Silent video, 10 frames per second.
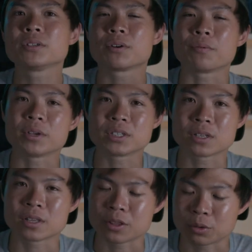is a
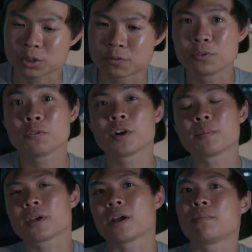reason that those
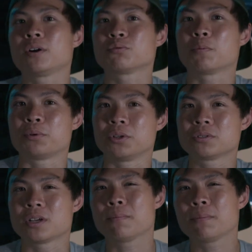full-frame cameras will produce a